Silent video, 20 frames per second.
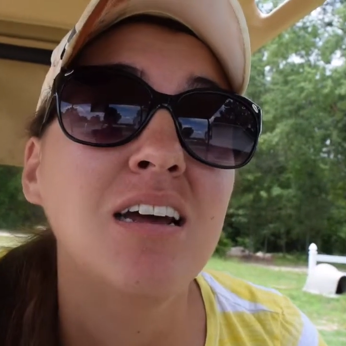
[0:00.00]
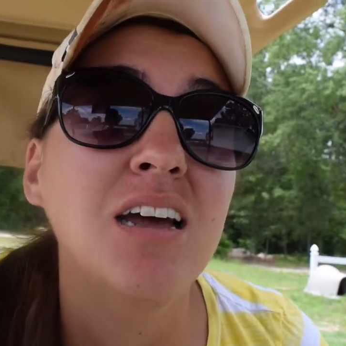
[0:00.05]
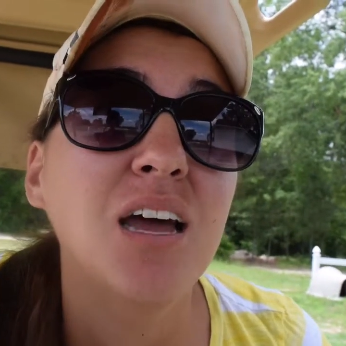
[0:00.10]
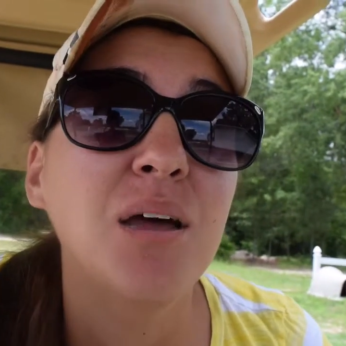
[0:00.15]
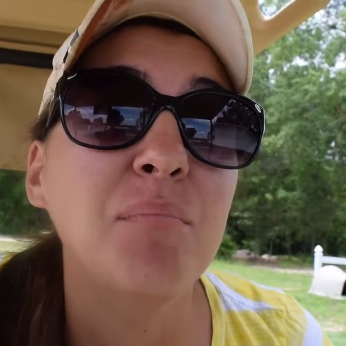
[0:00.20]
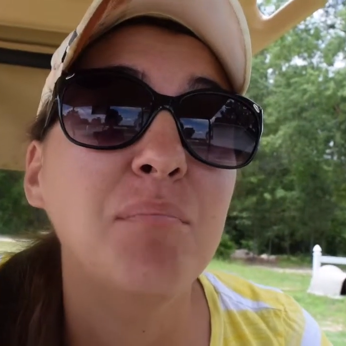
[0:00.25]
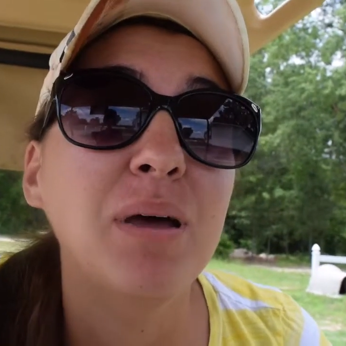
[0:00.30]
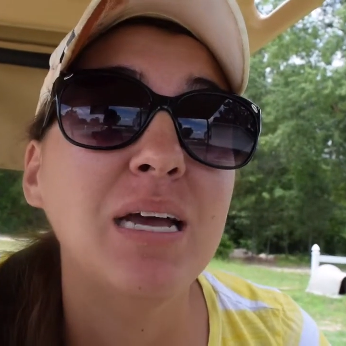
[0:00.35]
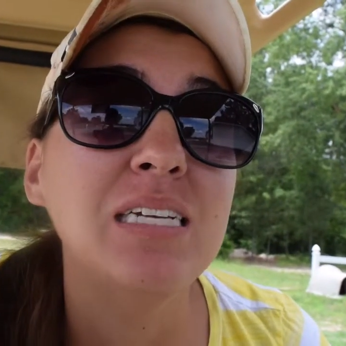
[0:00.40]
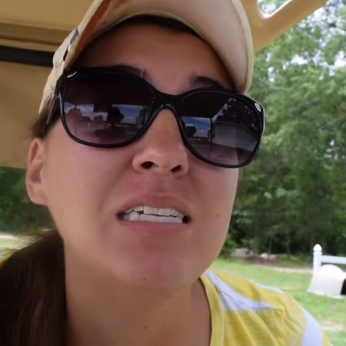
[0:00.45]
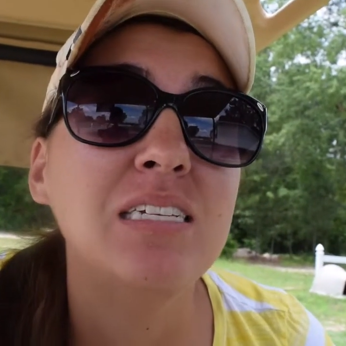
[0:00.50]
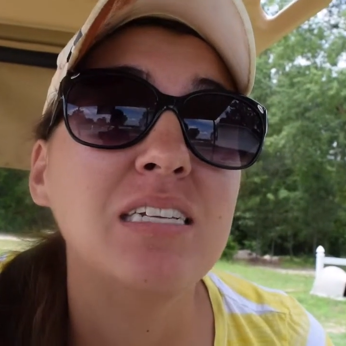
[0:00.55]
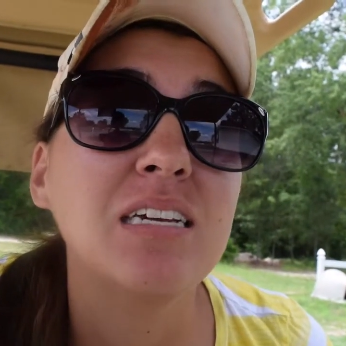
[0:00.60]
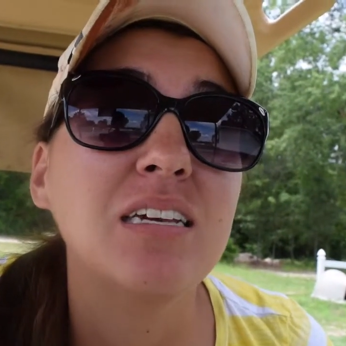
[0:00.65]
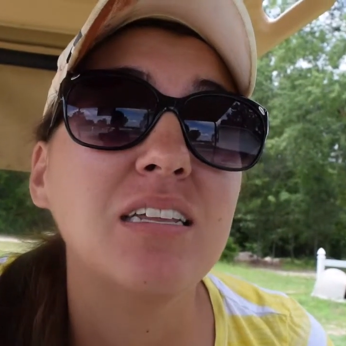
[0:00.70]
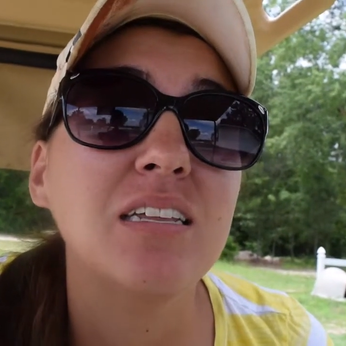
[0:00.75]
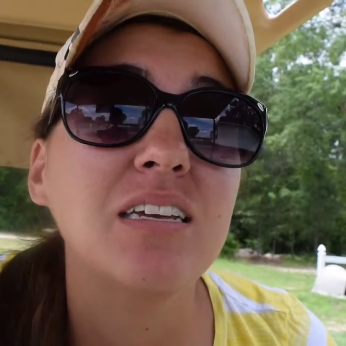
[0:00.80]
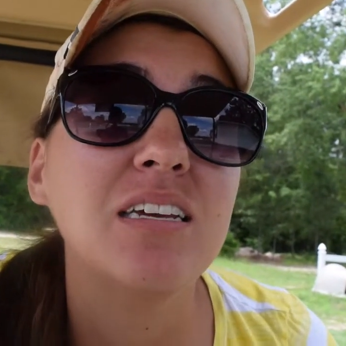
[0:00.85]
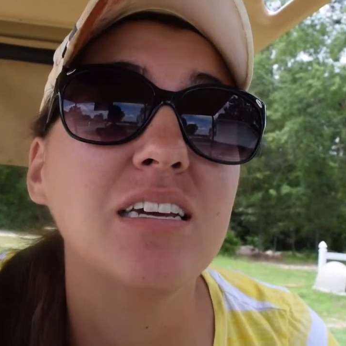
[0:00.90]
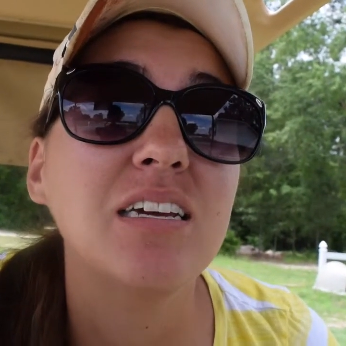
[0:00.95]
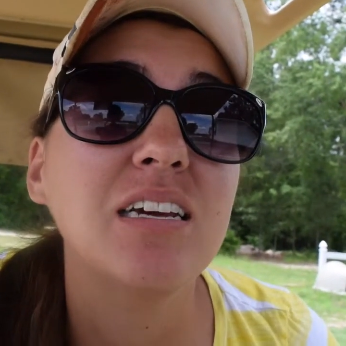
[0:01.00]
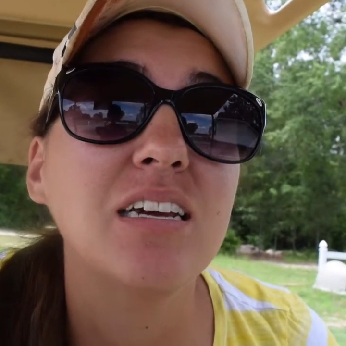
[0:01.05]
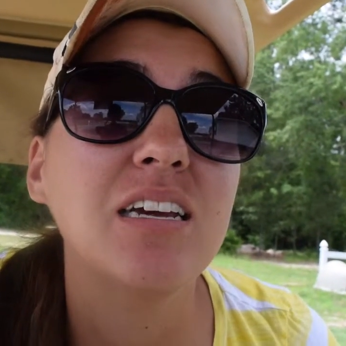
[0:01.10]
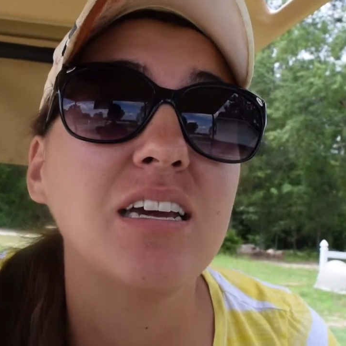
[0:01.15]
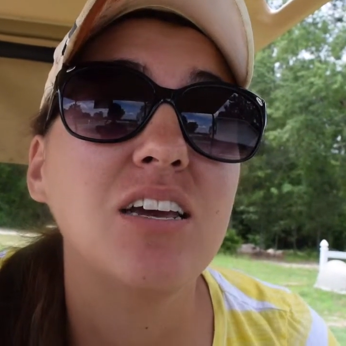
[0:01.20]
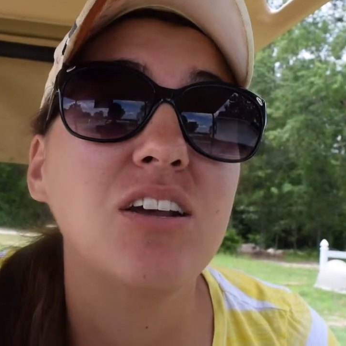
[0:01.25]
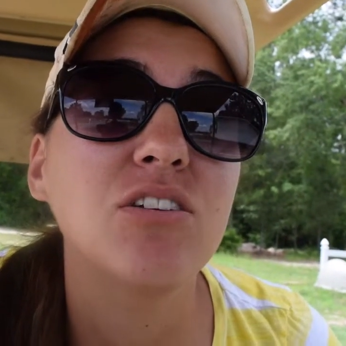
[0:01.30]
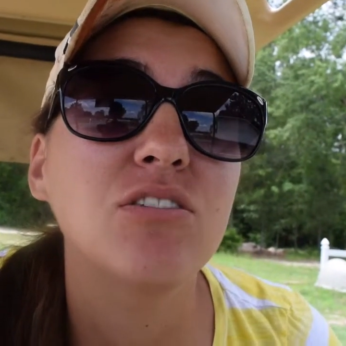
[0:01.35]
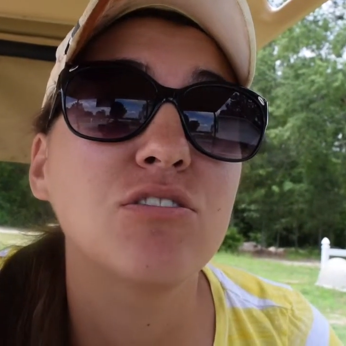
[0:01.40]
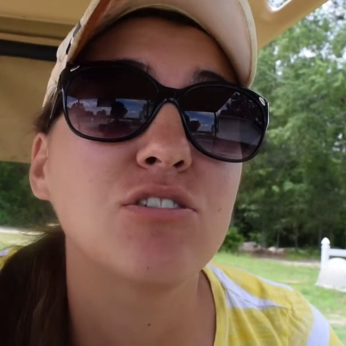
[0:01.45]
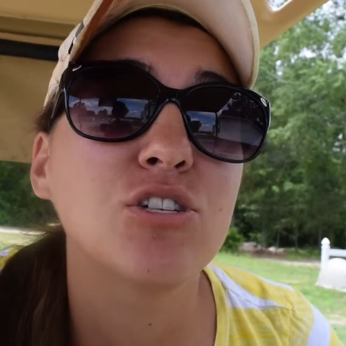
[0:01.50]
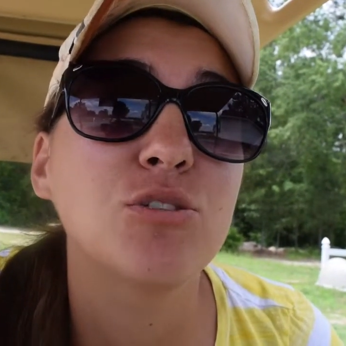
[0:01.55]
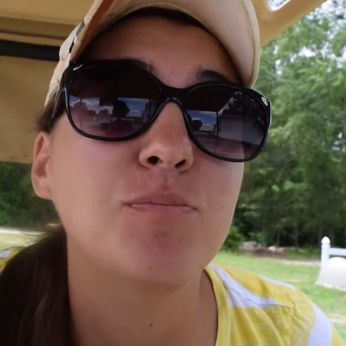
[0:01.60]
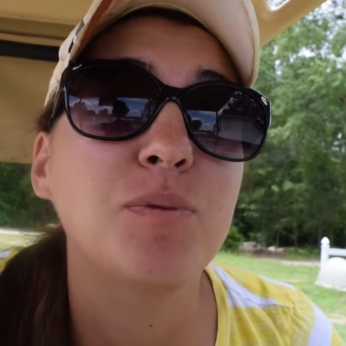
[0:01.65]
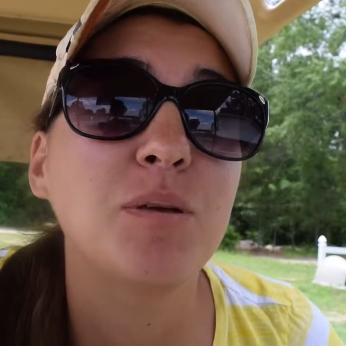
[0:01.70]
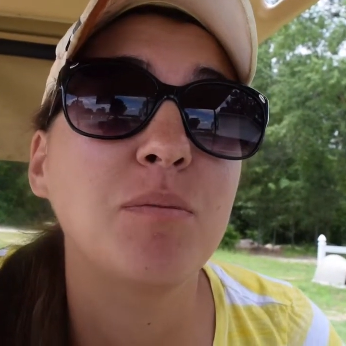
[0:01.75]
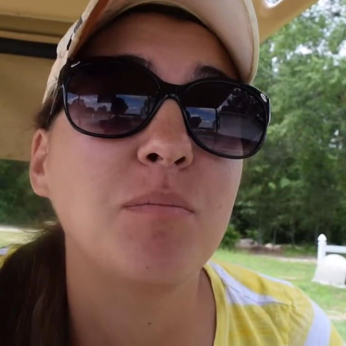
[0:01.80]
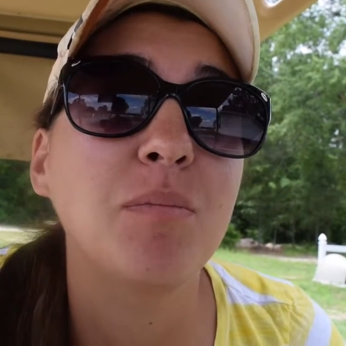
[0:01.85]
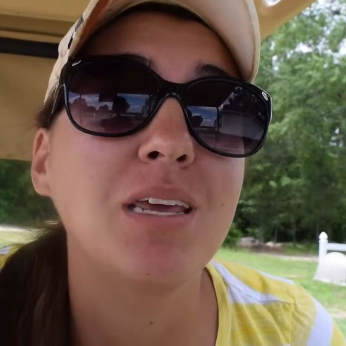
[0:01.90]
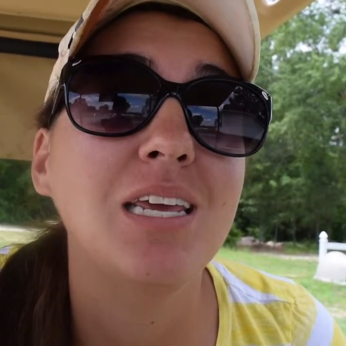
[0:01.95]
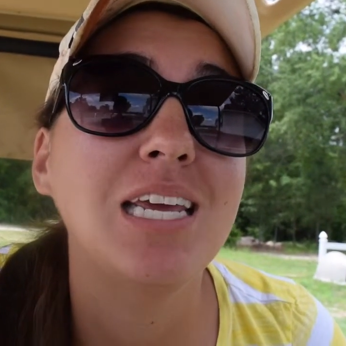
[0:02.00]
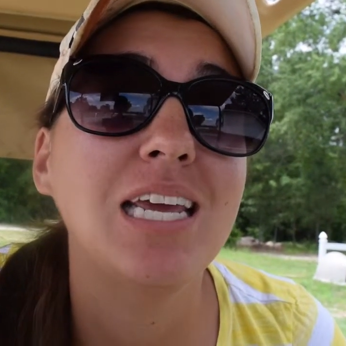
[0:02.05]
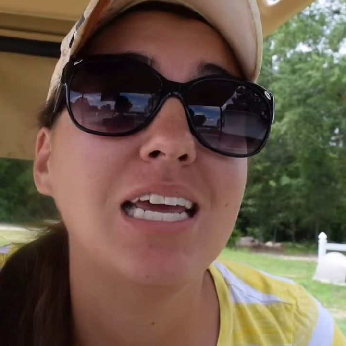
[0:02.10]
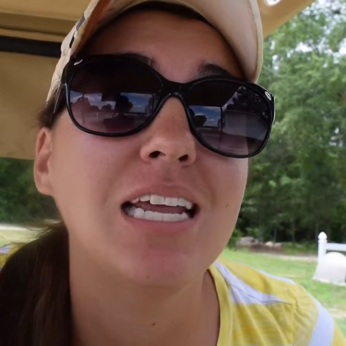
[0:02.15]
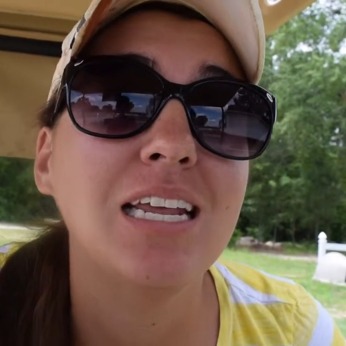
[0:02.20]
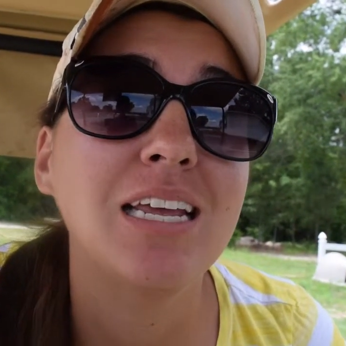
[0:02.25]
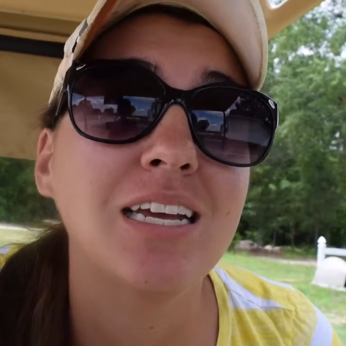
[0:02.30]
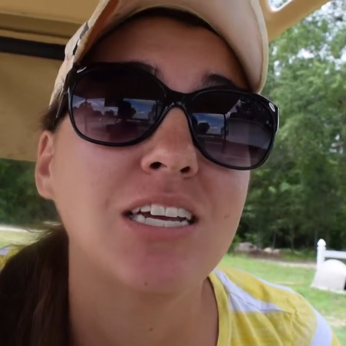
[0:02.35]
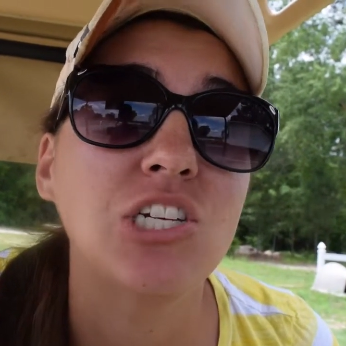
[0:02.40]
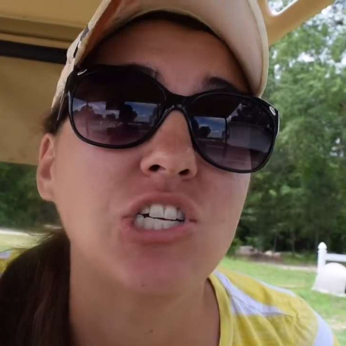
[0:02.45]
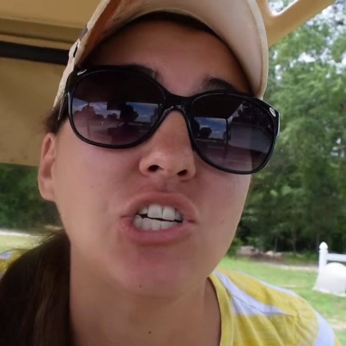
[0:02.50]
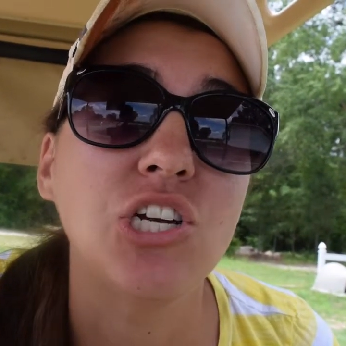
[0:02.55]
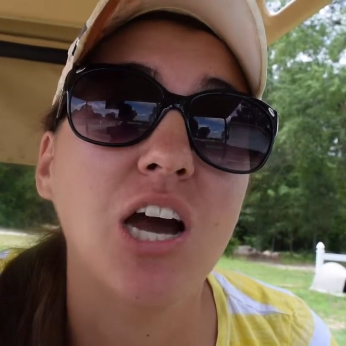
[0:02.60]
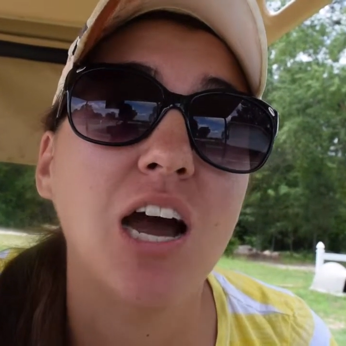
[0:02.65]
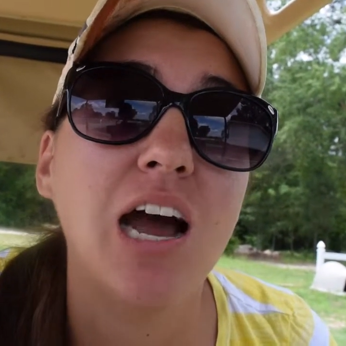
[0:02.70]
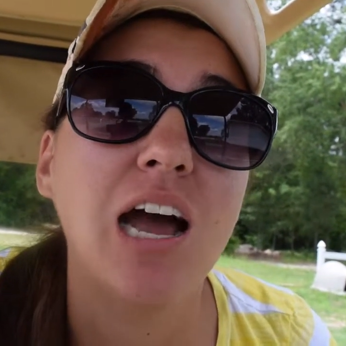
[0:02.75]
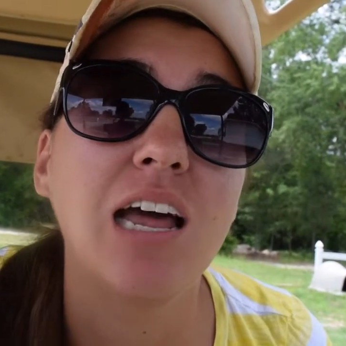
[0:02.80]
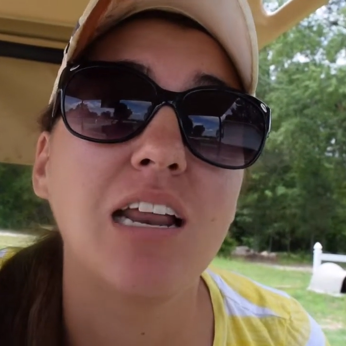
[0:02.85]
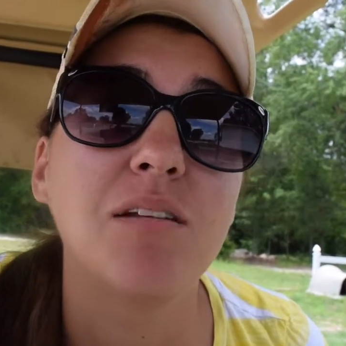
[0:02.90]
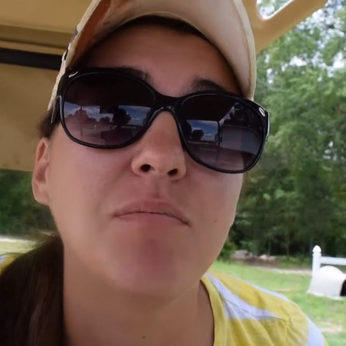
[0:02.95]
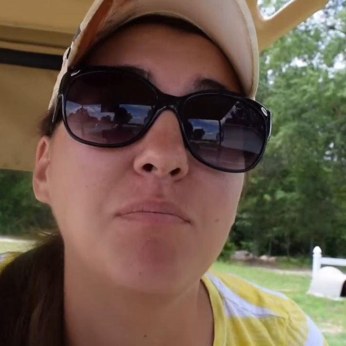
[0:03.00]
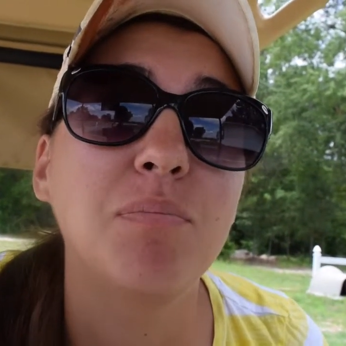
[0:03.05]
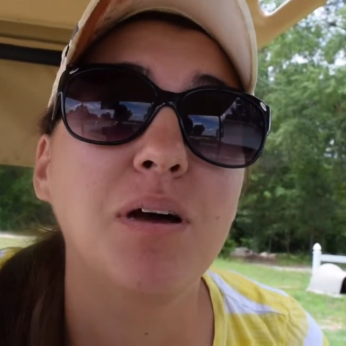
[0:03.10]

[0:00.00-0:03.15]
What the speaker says: And basically, it'll just be me hitting a shot,